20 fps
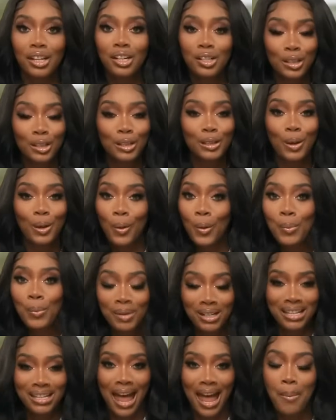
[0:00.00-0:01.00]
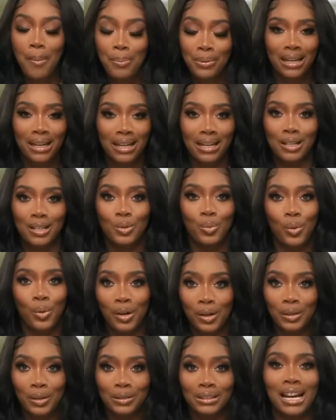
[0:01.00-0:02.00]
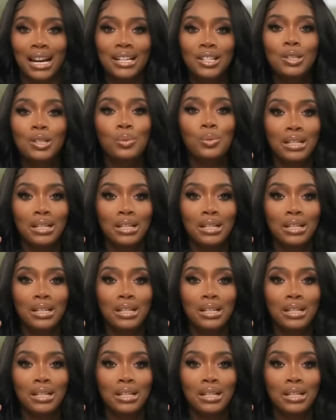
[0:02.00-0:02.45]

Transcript: declares that Mendeecees has been